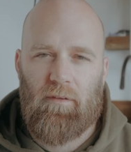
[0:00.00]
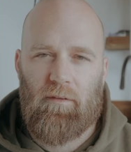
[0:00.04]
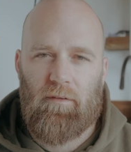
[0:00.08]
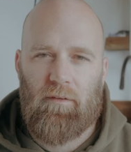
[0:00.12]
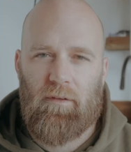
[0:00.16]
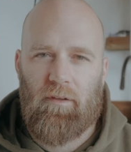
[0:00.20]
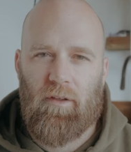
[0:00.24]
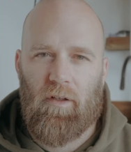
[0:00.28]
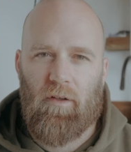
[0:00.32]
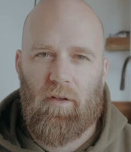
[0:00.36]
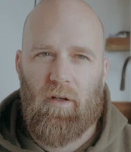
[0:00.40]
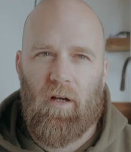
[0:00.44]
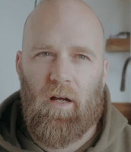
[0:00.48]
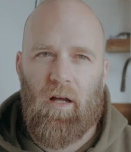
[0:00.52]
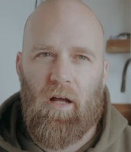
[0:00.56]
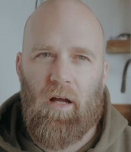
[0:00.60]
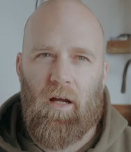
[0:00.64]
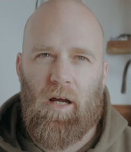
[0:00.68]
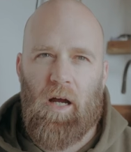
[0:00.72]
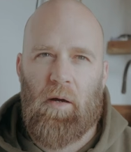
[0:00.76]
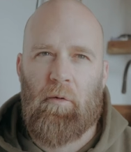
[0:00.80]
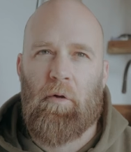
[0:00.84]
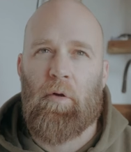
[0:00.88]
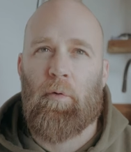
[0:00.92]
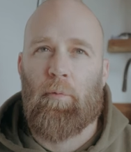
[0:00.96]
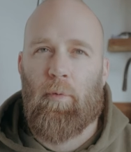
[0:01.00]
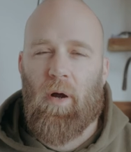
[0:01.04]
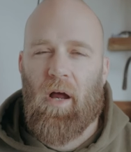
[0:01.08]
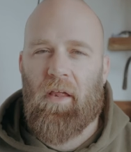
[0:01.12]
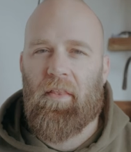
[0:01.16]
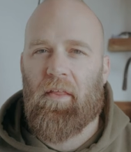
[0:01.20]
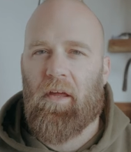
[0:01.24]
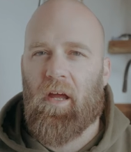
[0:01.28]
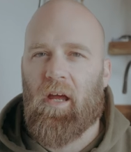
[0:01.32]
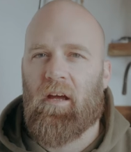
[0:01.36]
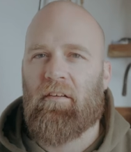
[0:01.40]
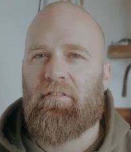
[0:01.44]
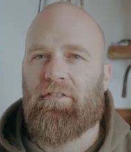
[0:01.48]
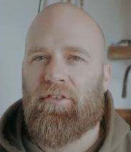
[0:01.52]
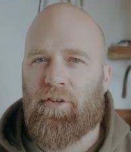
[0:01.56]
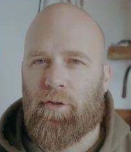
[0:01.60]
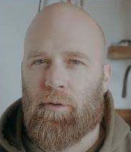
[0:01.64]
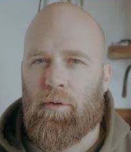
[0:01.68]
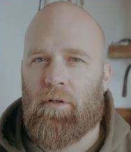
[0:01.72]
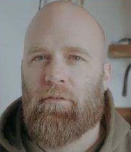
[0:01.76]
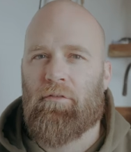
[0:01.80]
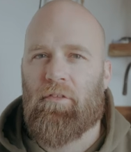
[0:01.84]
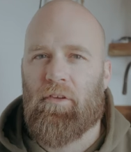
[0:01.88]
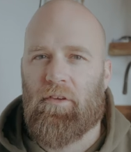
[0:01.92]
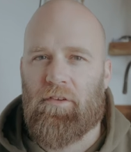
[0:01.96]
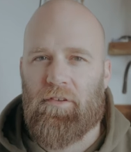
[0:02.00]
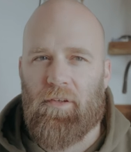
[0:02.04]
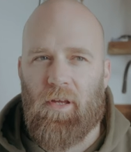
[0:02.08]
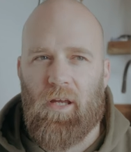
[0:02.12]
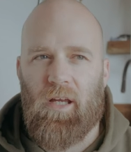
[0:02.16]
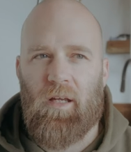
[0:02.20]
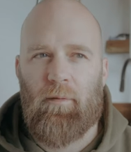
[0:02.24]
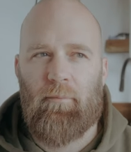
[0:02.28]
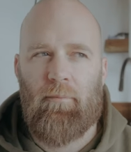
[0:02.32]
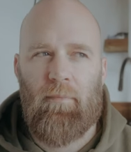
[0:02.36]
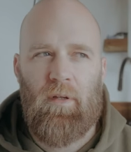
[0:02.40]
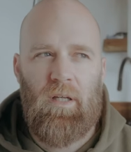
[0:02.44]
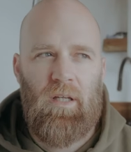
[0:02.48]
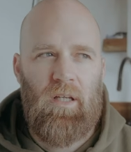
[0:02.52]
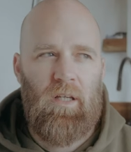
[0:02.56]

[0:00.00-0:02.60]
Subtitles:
you know, I would rather have two of the same,